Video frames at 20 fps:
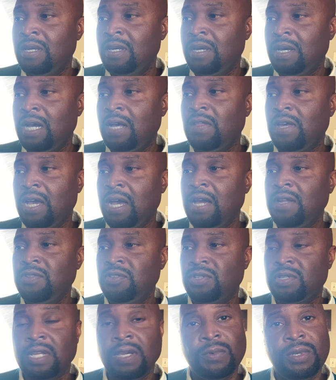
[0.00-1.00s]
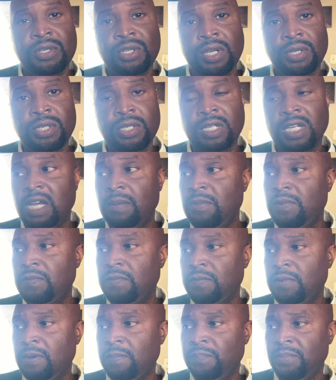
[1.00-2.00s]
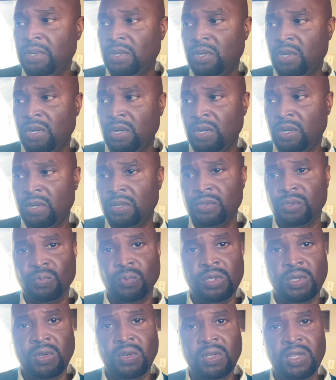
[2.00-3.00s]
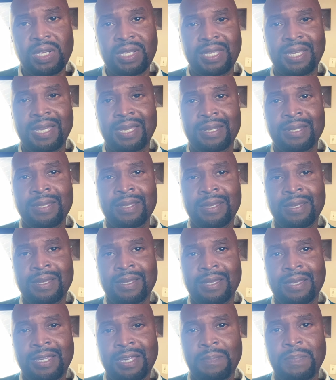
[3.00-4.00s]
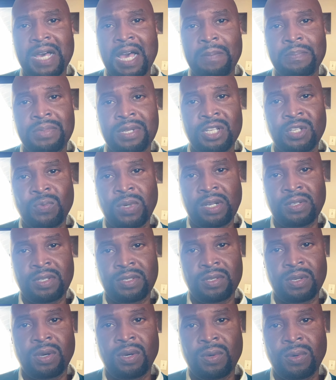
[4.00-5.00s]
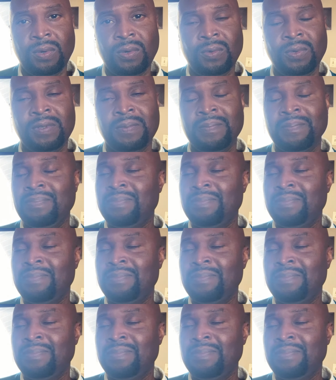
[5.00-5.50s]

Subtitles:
understand where the judge is coming from, because when you look at hip hop diss records as a whole,